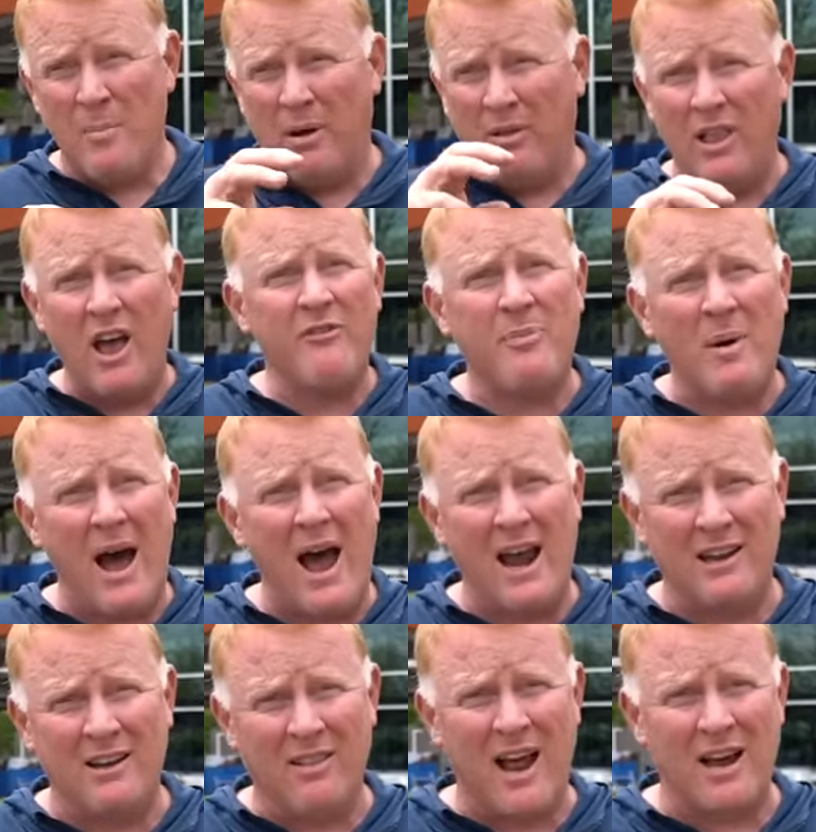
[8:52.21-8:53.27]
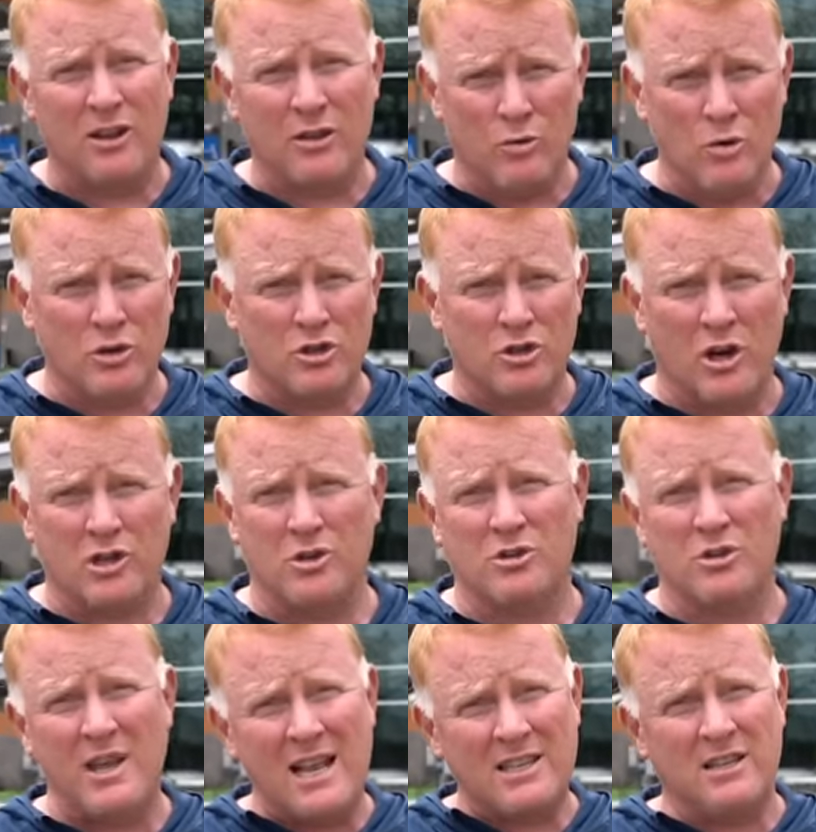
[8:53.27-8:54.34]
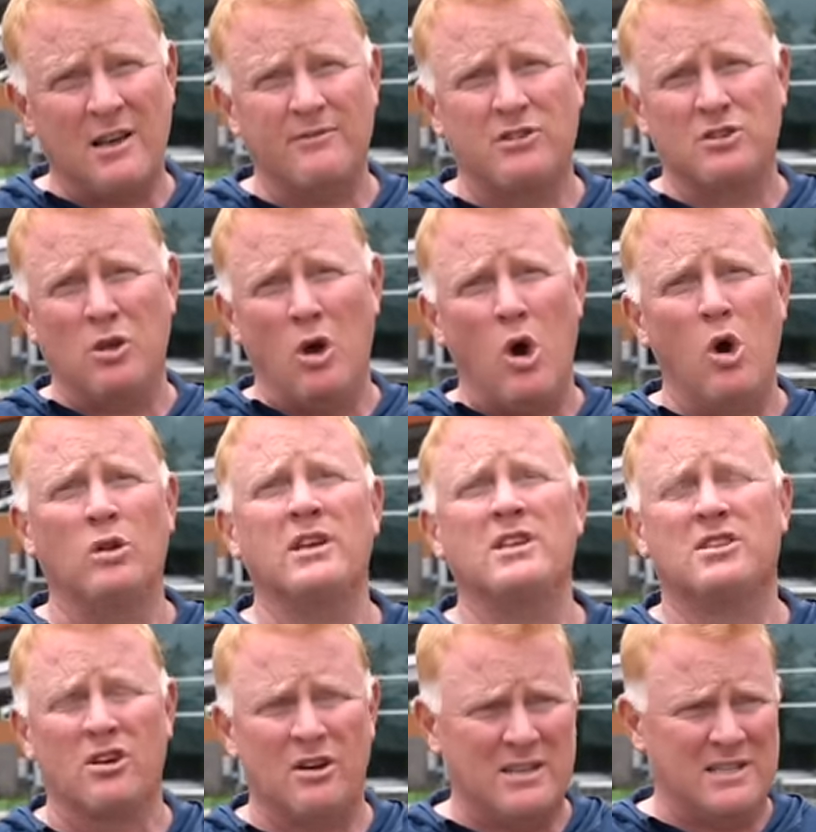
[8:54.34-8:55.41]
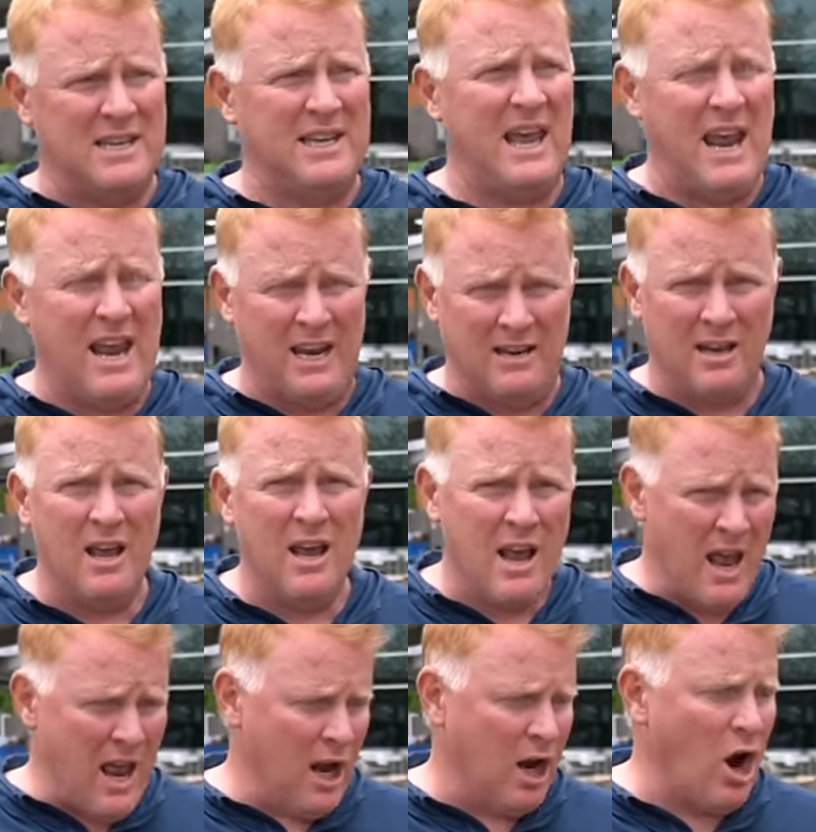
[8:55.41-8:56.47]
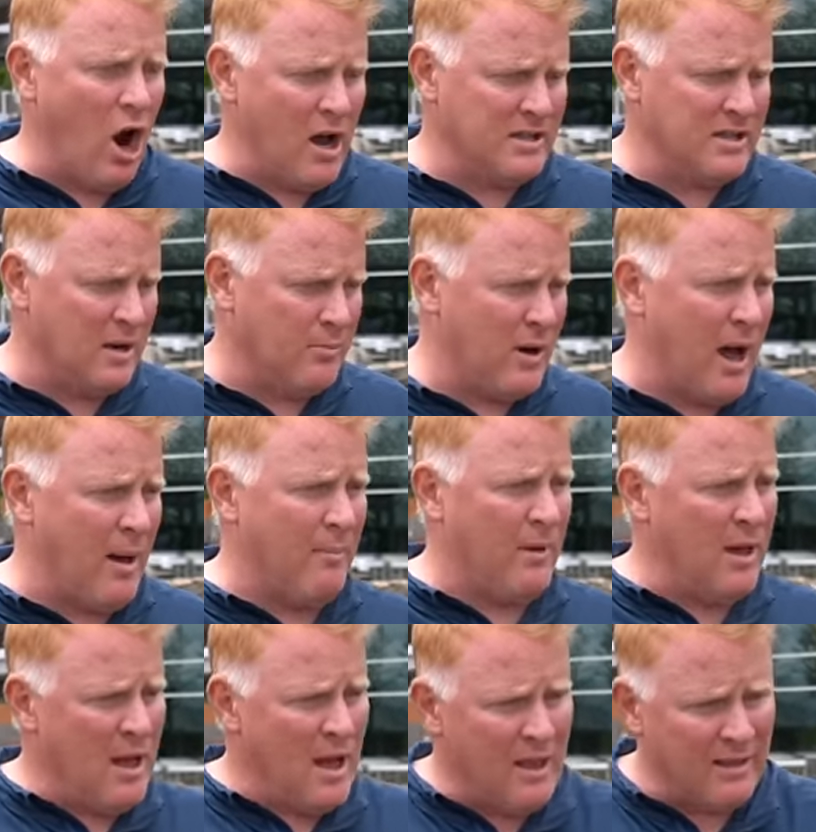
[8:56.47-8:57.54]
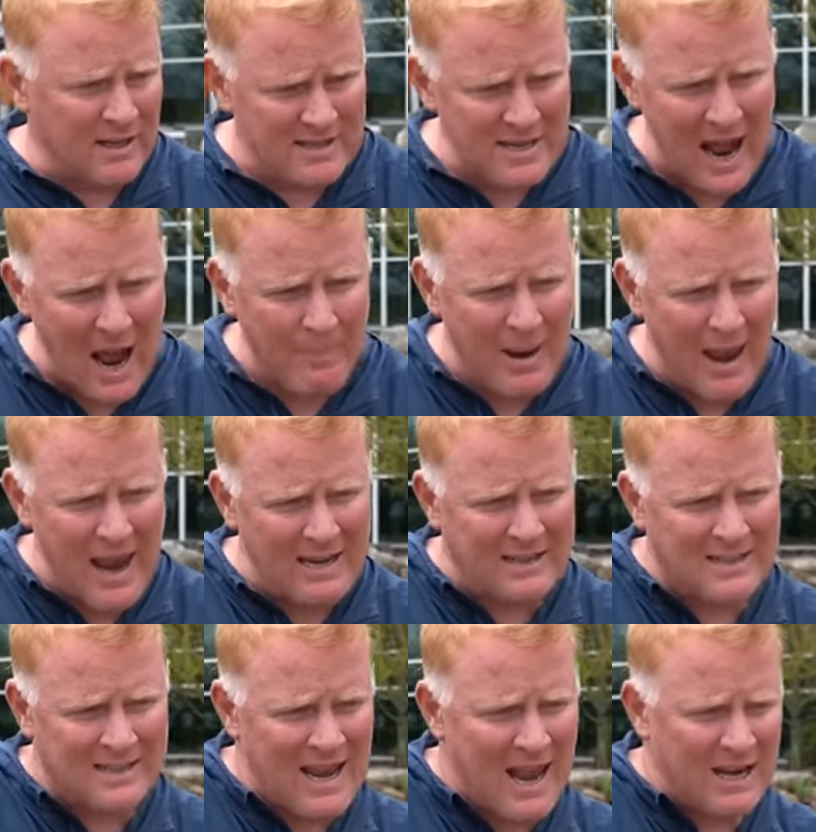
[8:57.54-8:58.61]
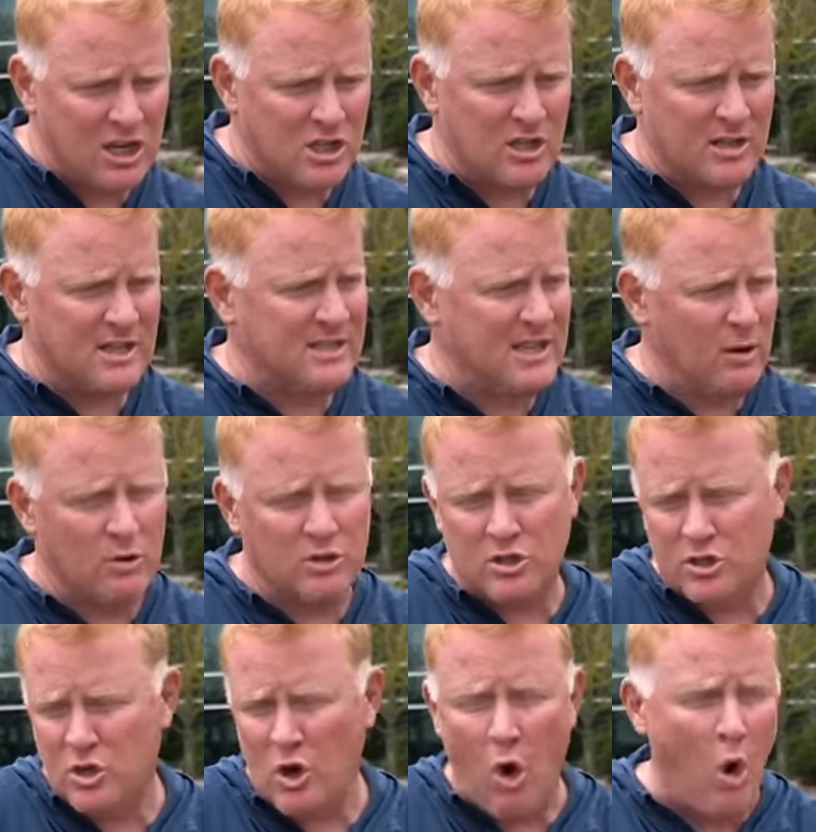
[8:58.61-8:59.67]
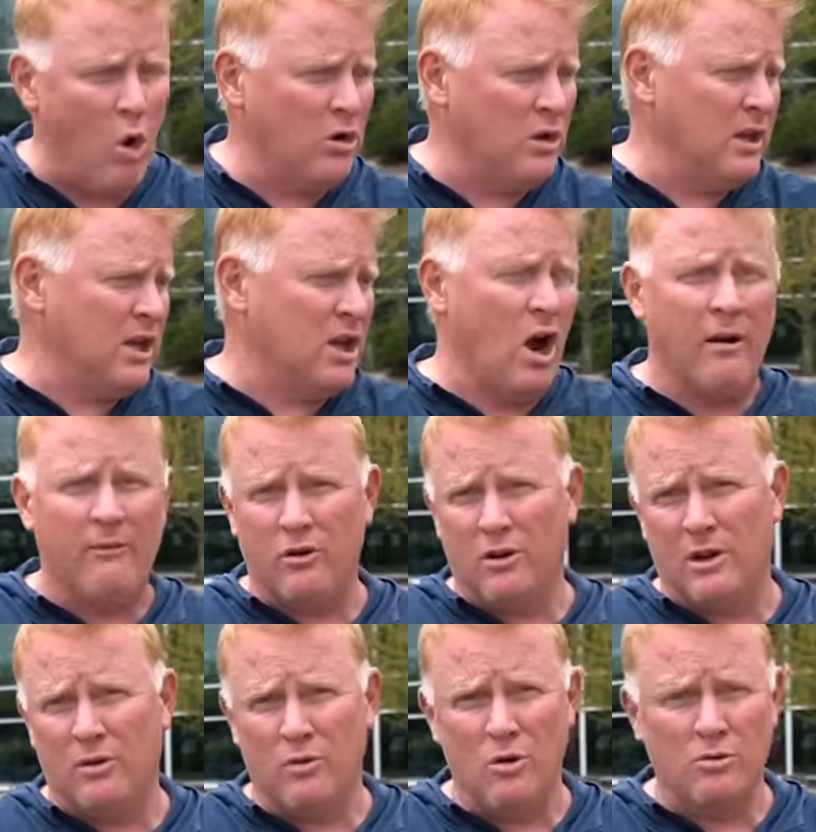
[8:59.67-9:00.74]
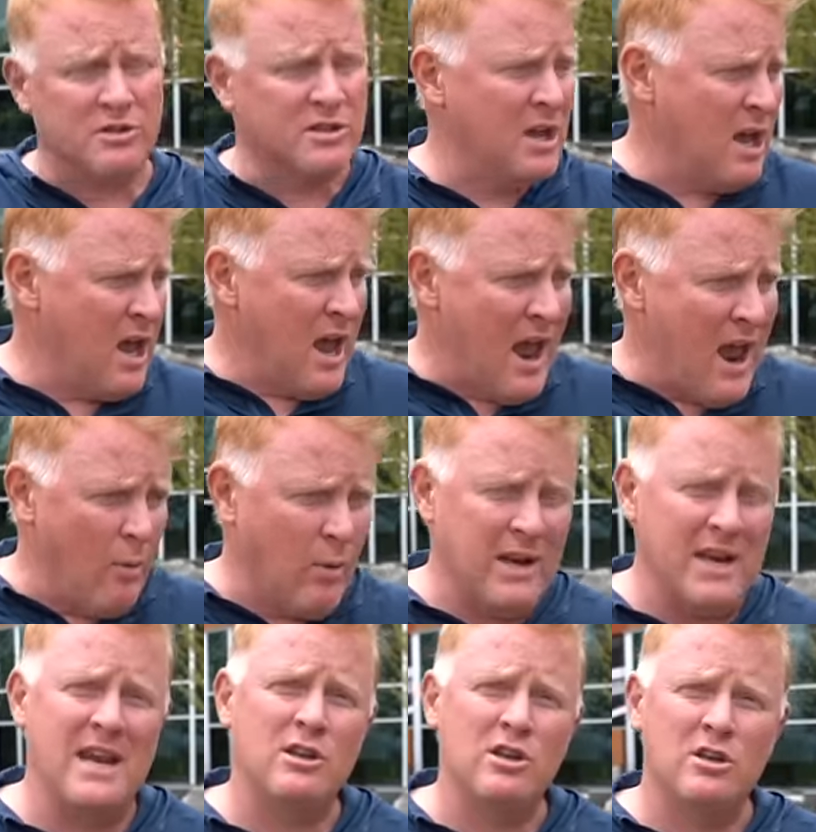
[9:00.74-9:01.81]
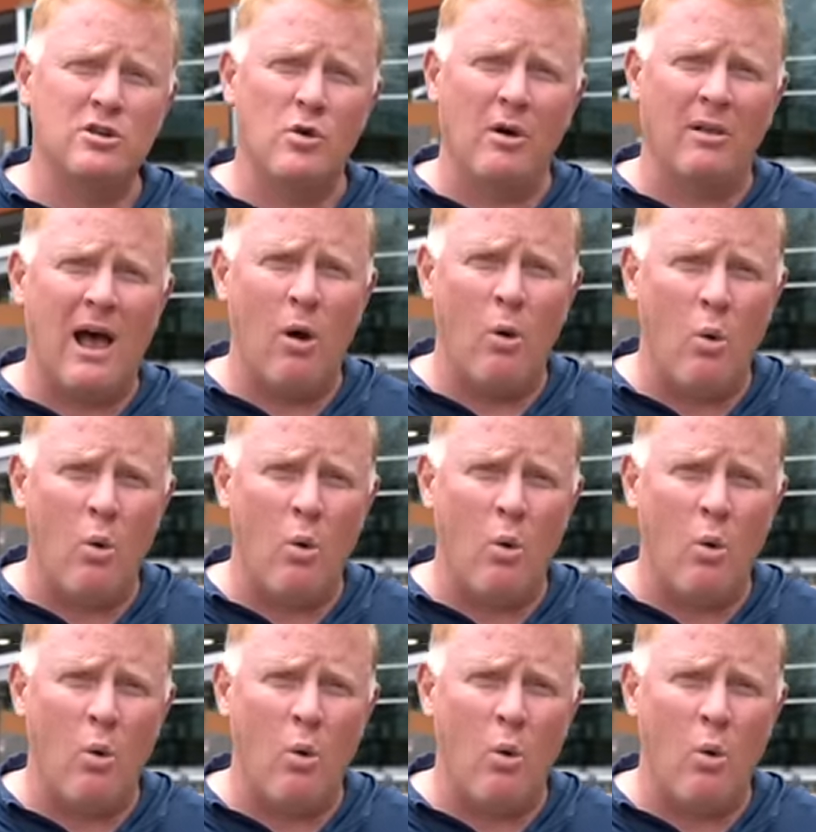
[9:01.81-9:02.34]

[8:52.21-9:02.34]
but left behind a lot of the root structure. So that stuff slowly started decaying and causing a problem. The top eight to ten inch of this thing was totally covered in roots, and we needed to allow